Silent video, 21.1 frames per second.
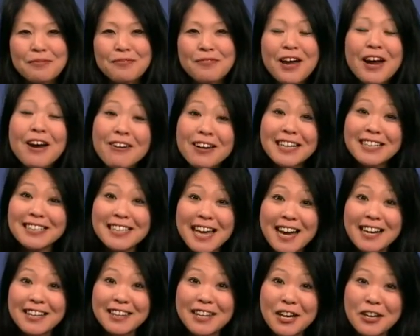very
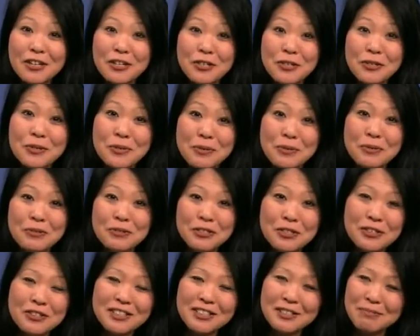excited that you
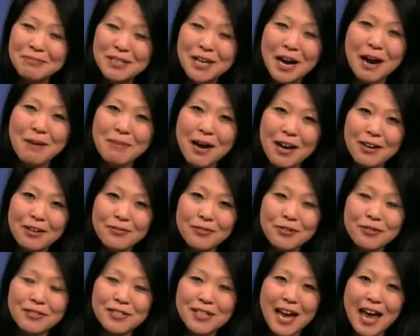took some time out
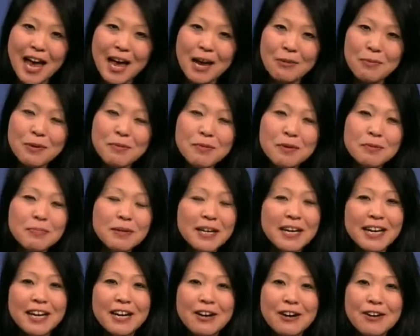of your day. We will
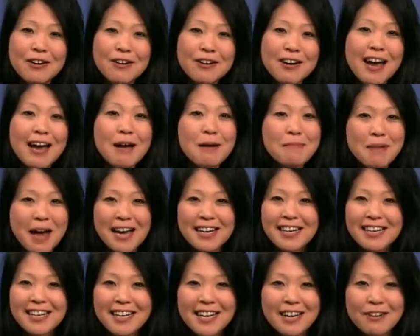be here
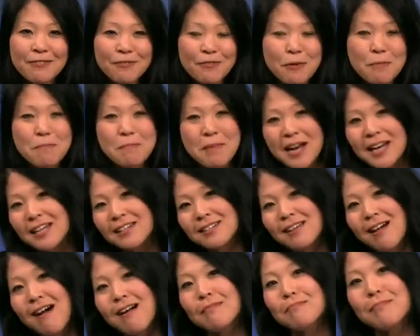back again for Money
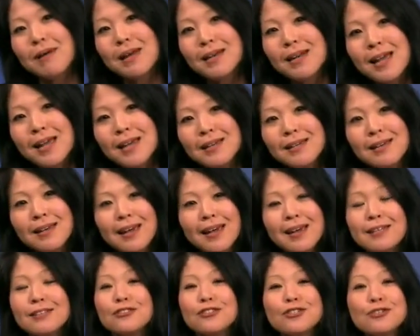Talk Monday
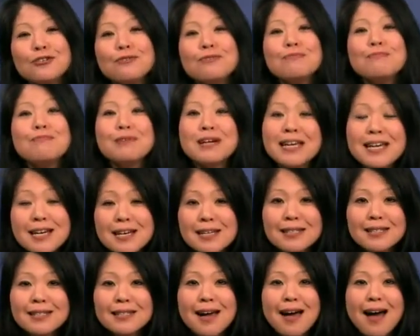in 2
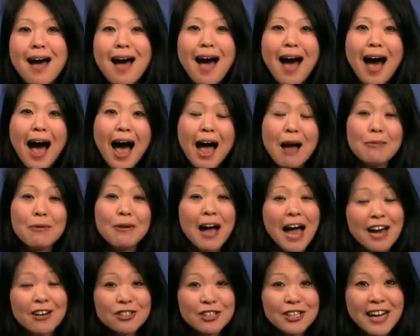weeks. I
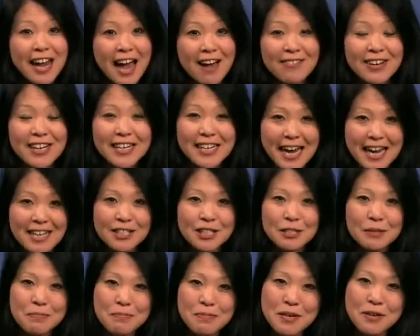will actually have a
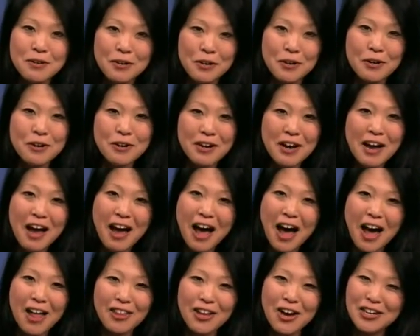guest speaker
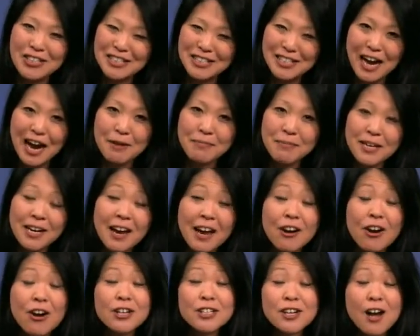alongside me,
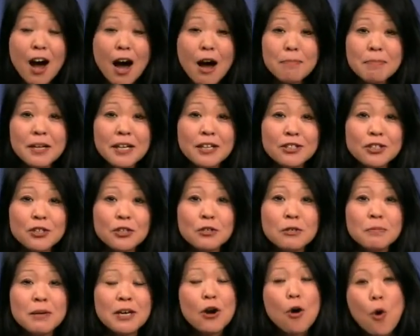and our topic is
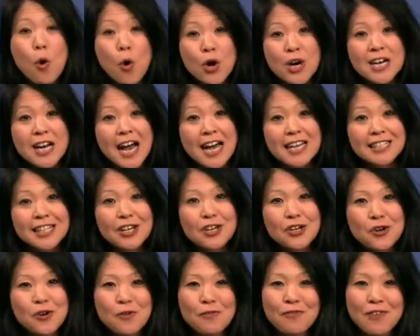going to be
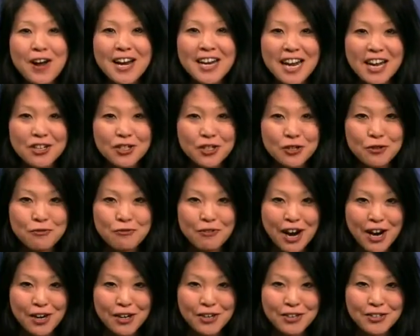organizing your financial
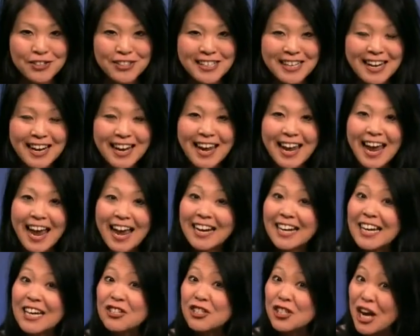records.
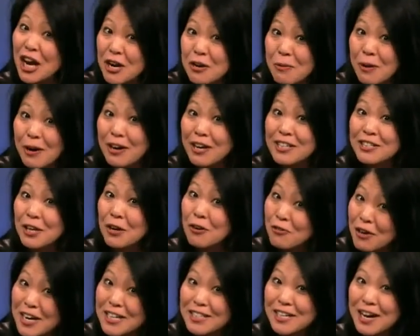And again, January is
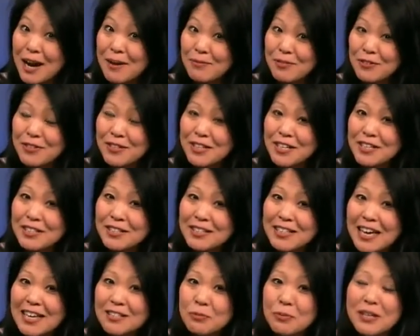a great time for
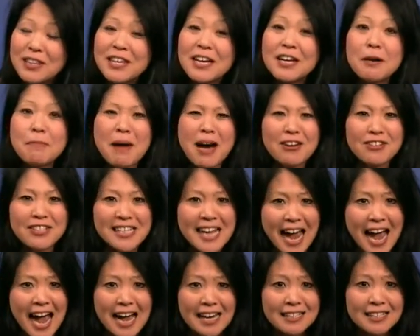this as we think about
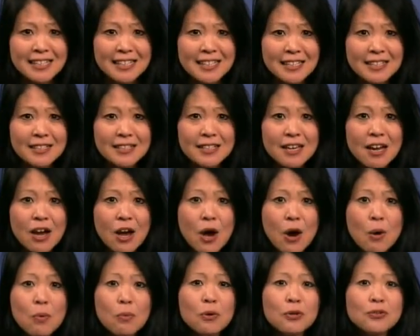taxes.
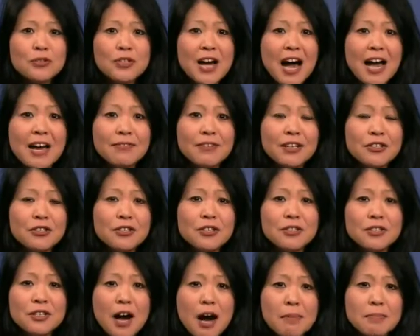We'll dive
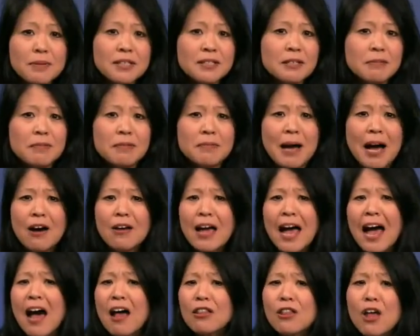into topics
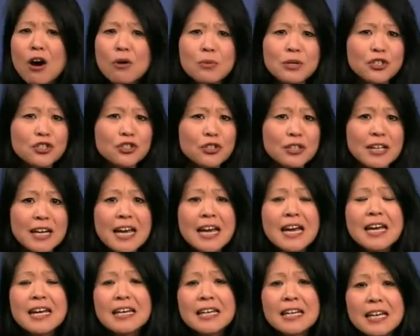about how long we should
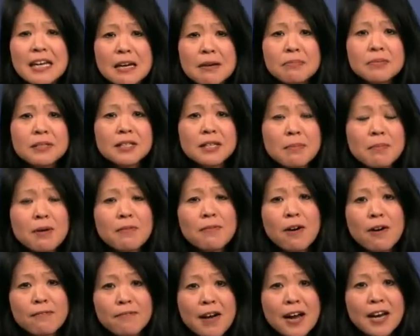keep some
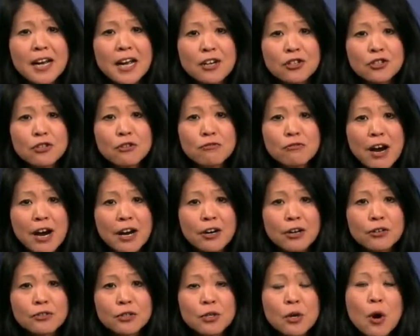of our financial
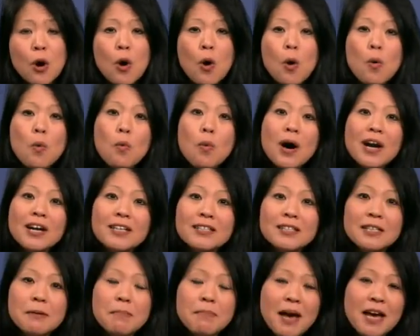records, what
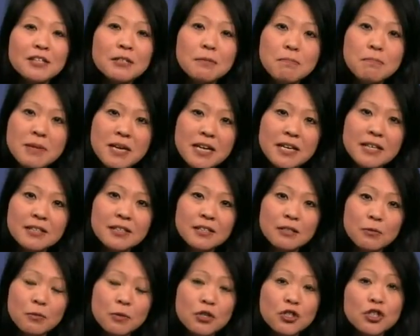is the best
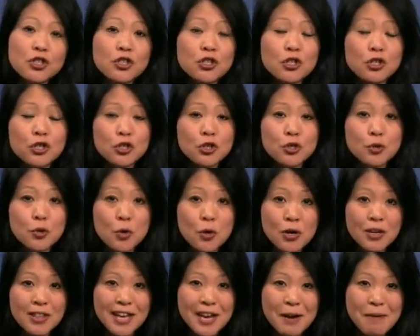means in which to
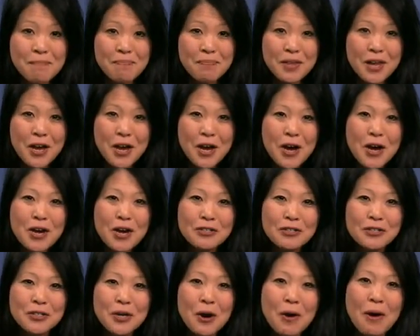store them.
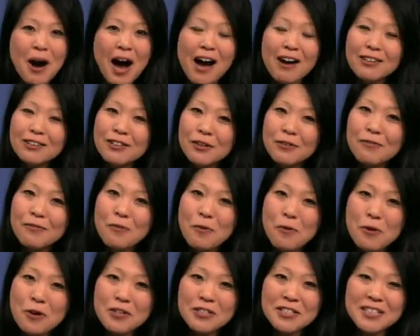So I'll look
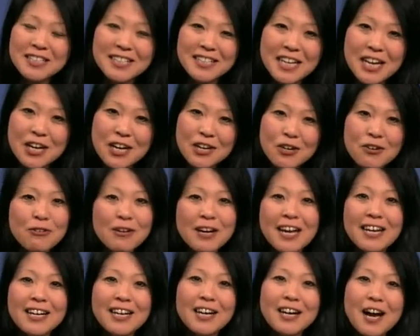forward to seeing
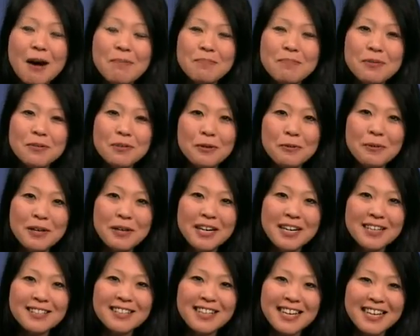you in a couple of
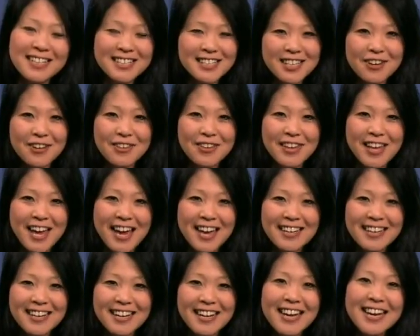weeks. Until
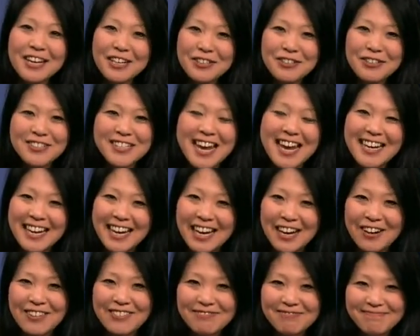then, you take
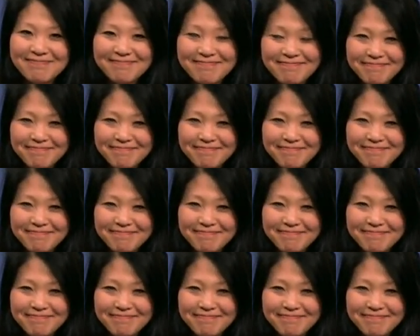care.